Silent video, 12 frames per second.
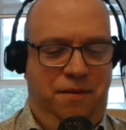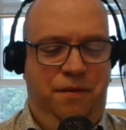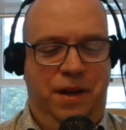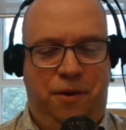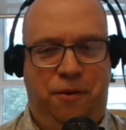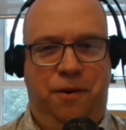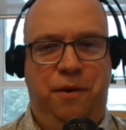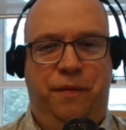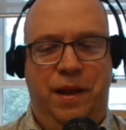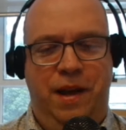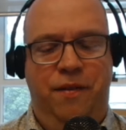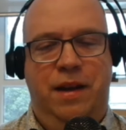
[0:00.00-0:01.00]
That groove
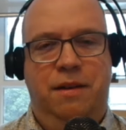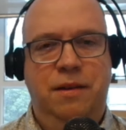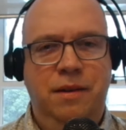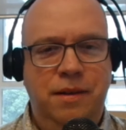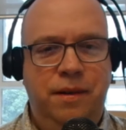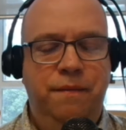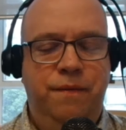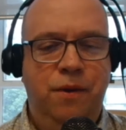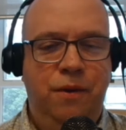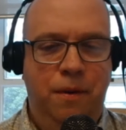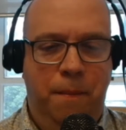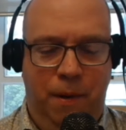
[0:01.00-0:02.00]
there, that looking
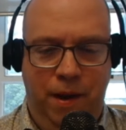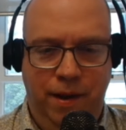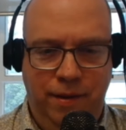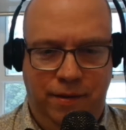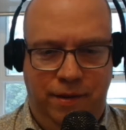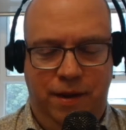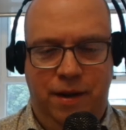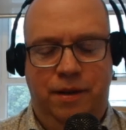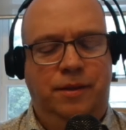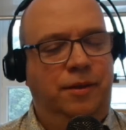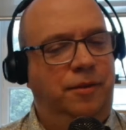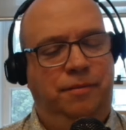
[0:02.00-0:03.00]
for a place to hide.
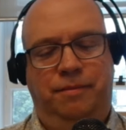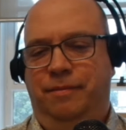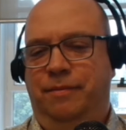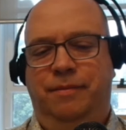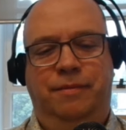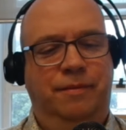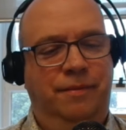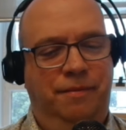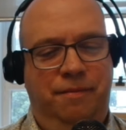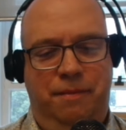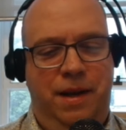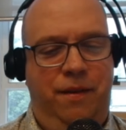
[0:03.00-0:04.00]
Oh,
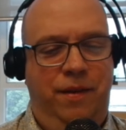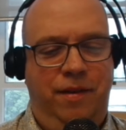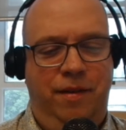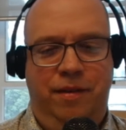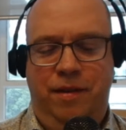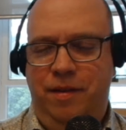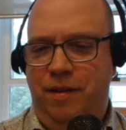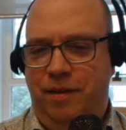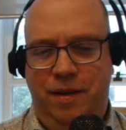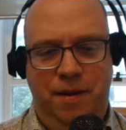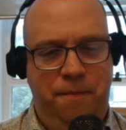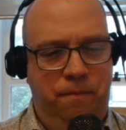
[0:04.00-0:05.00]
man, this is, is
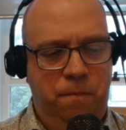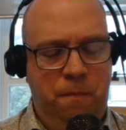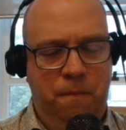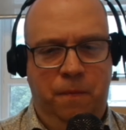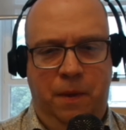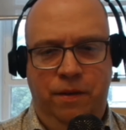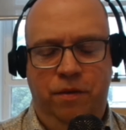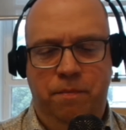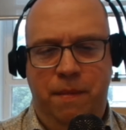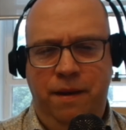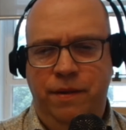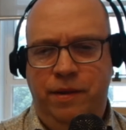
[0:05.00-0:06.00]
this, um, is this
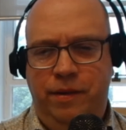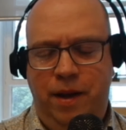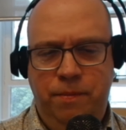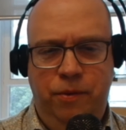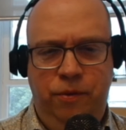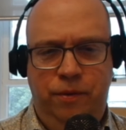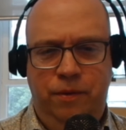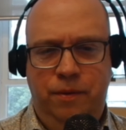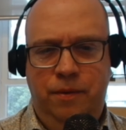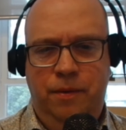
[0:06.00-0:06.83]
Mavis Staples?